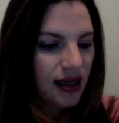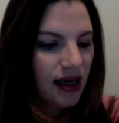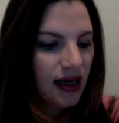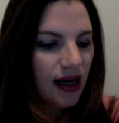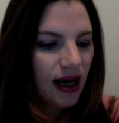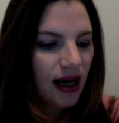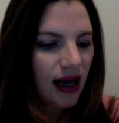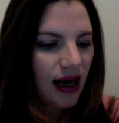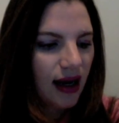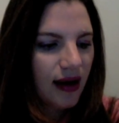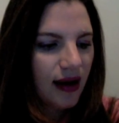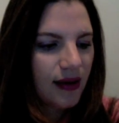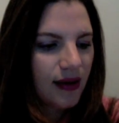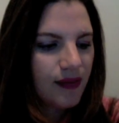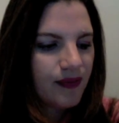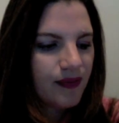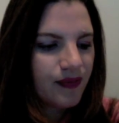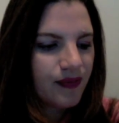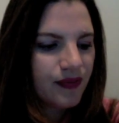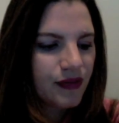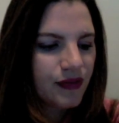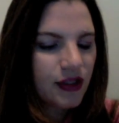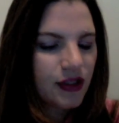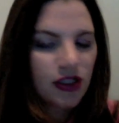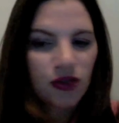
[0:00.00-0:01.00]

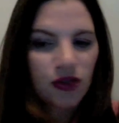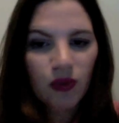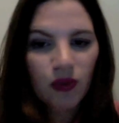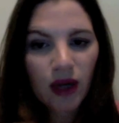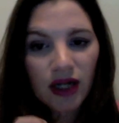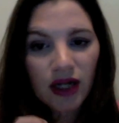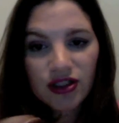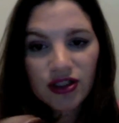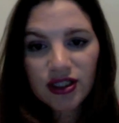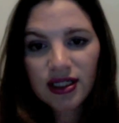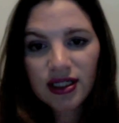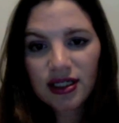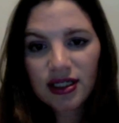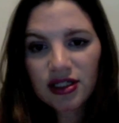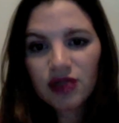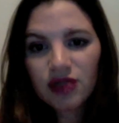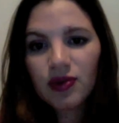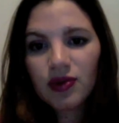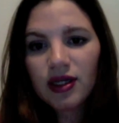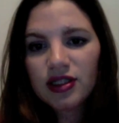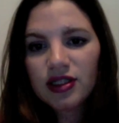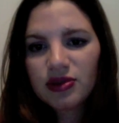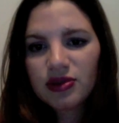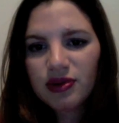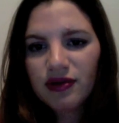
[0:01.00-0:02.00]
to swatch it and
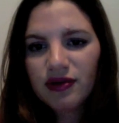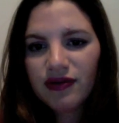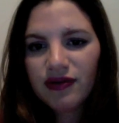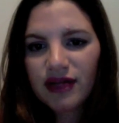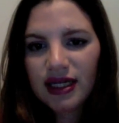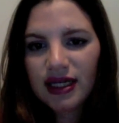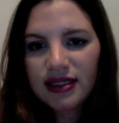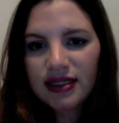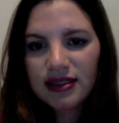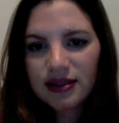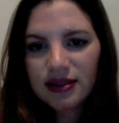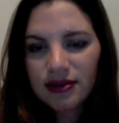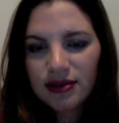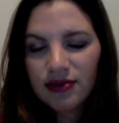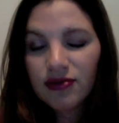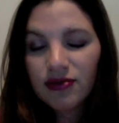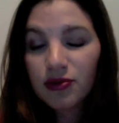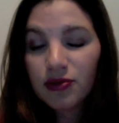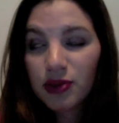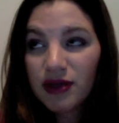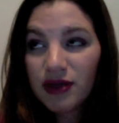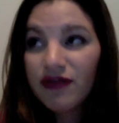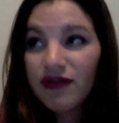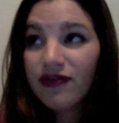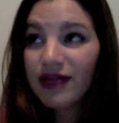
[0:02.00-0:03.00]
swatch
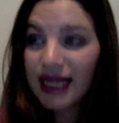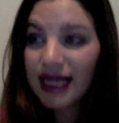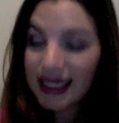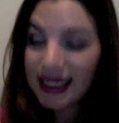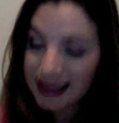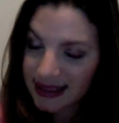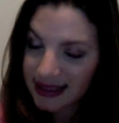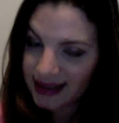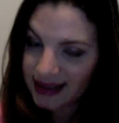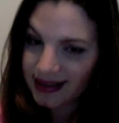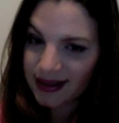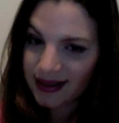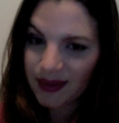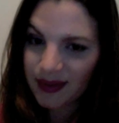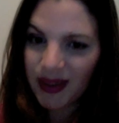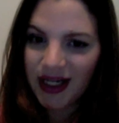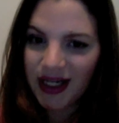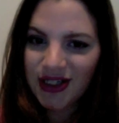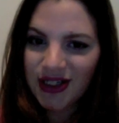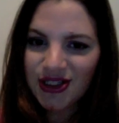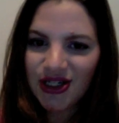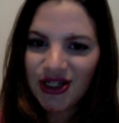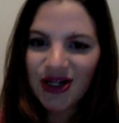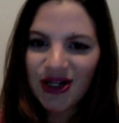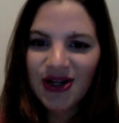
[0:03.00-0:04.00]
Reflect to make
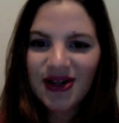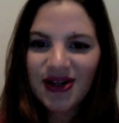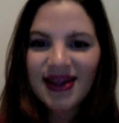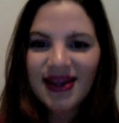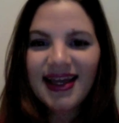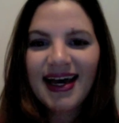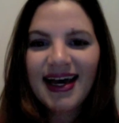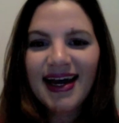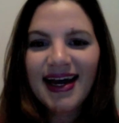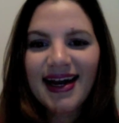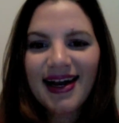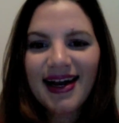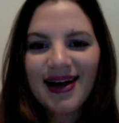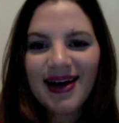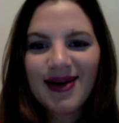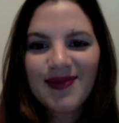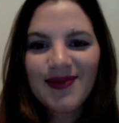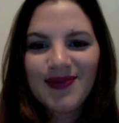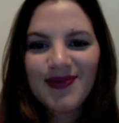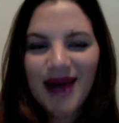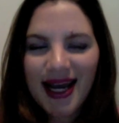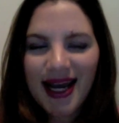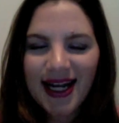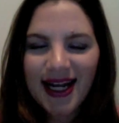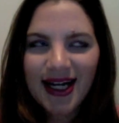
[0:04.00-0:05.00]
sure that
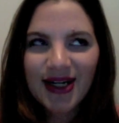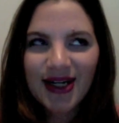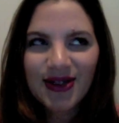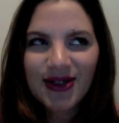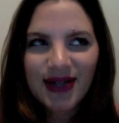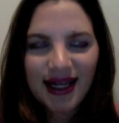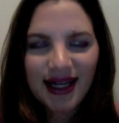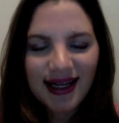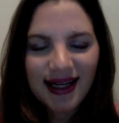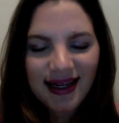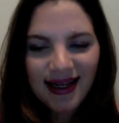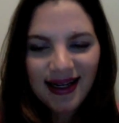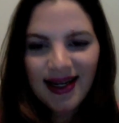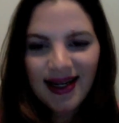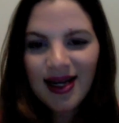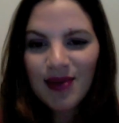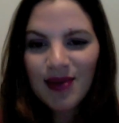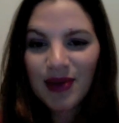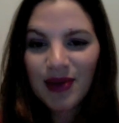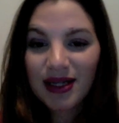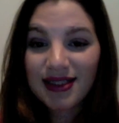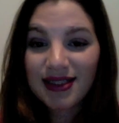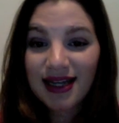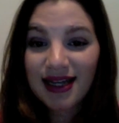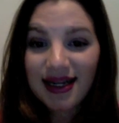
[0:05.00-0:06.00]
I agree,
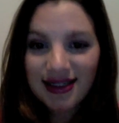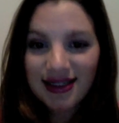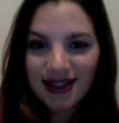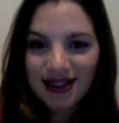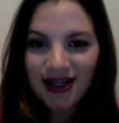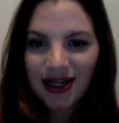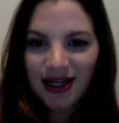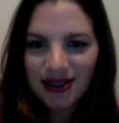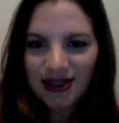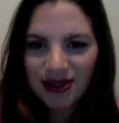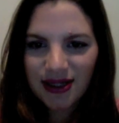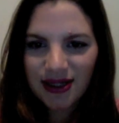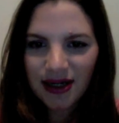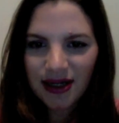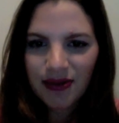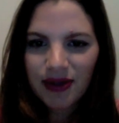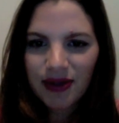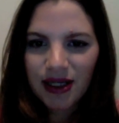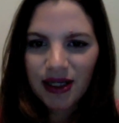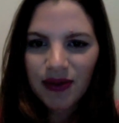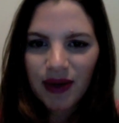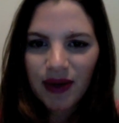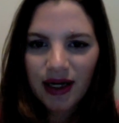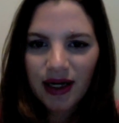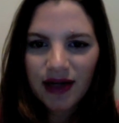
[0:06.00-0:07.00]
because that is a color that I
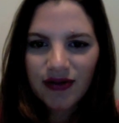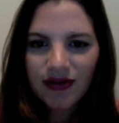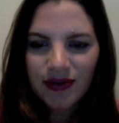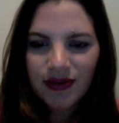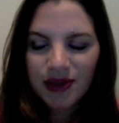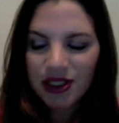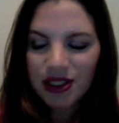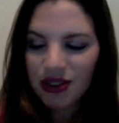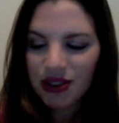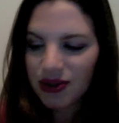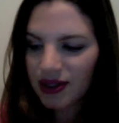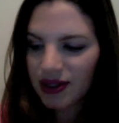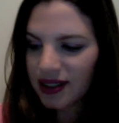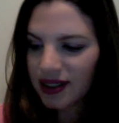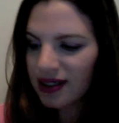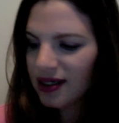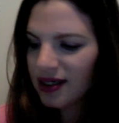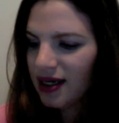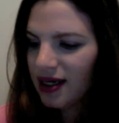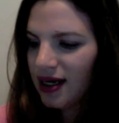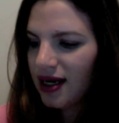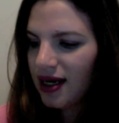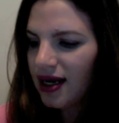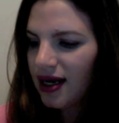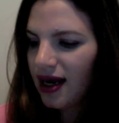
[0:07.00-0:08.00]
really wanted from Dior.
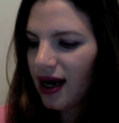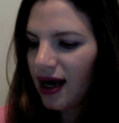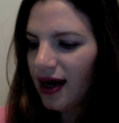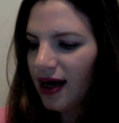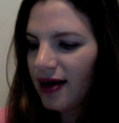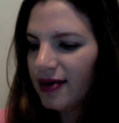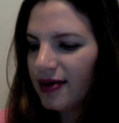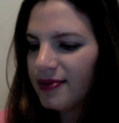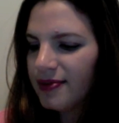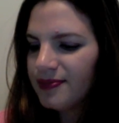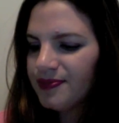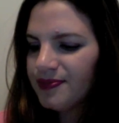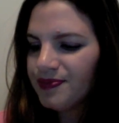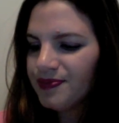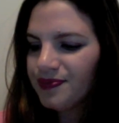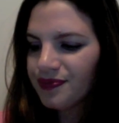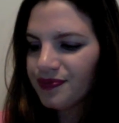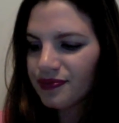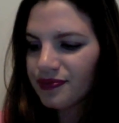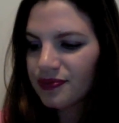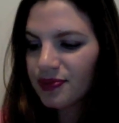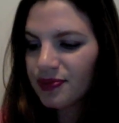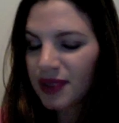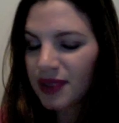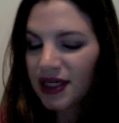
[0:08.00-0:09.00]

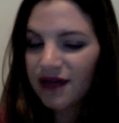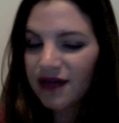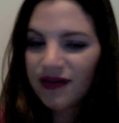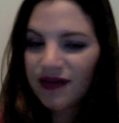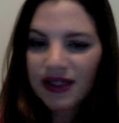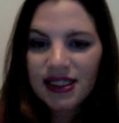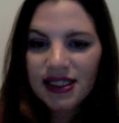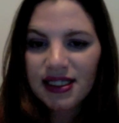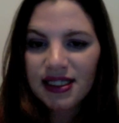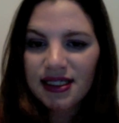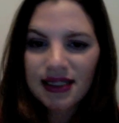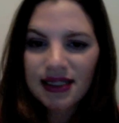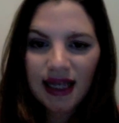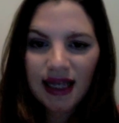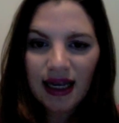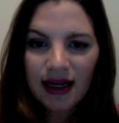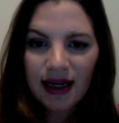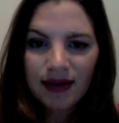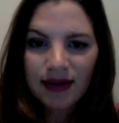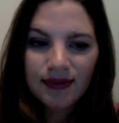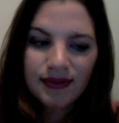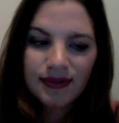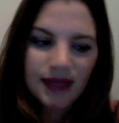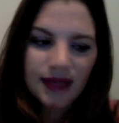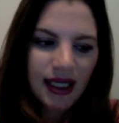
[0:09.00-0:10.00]
But if it's the
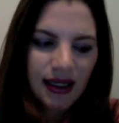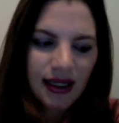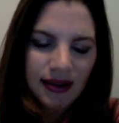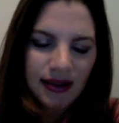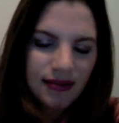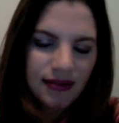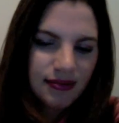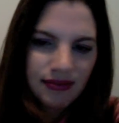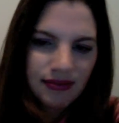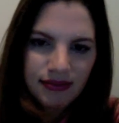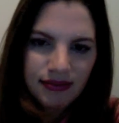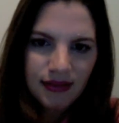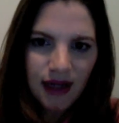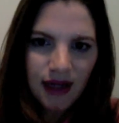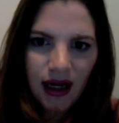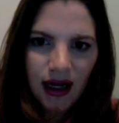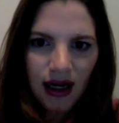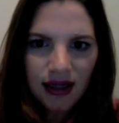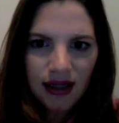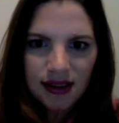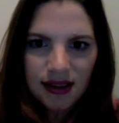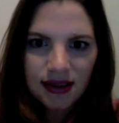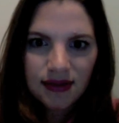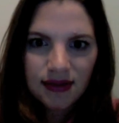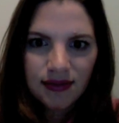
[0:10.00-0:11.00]
same, then
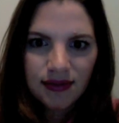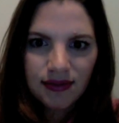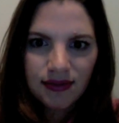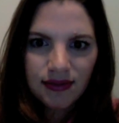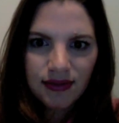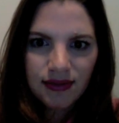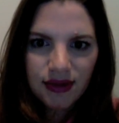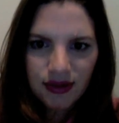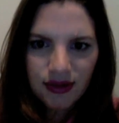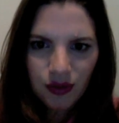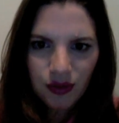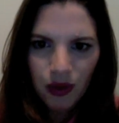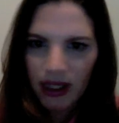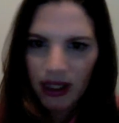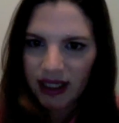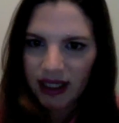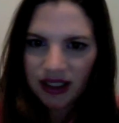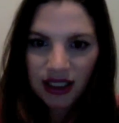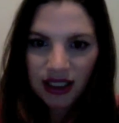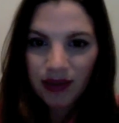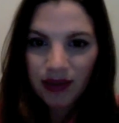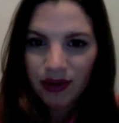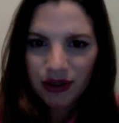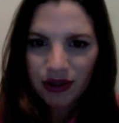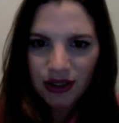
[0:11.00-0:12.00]
awesome, way
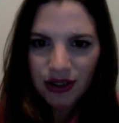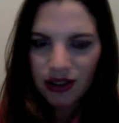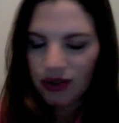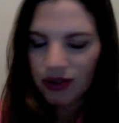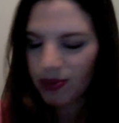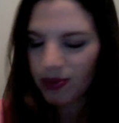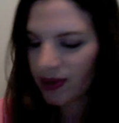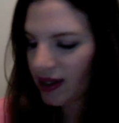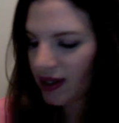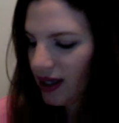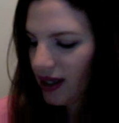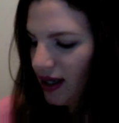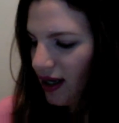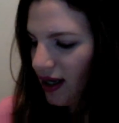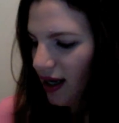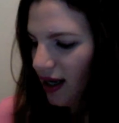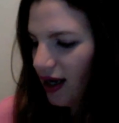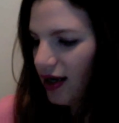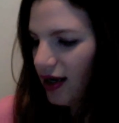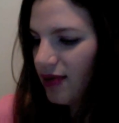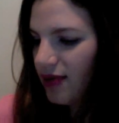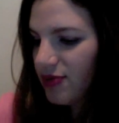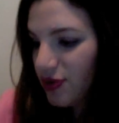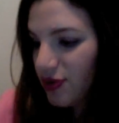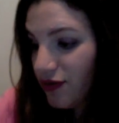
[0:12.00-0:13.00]
cheaper dupe.
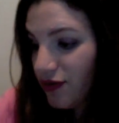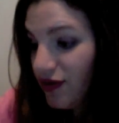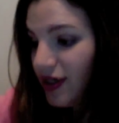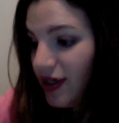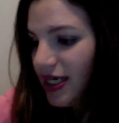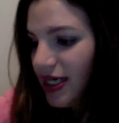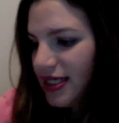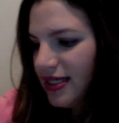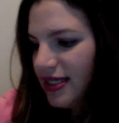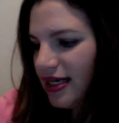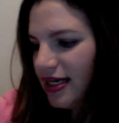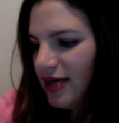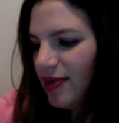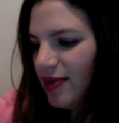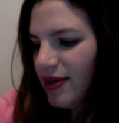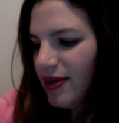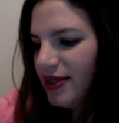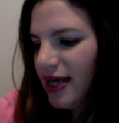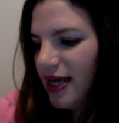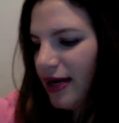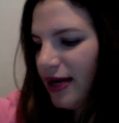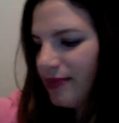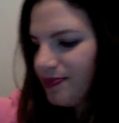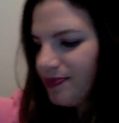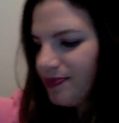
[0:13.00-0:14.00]
So very excited about that.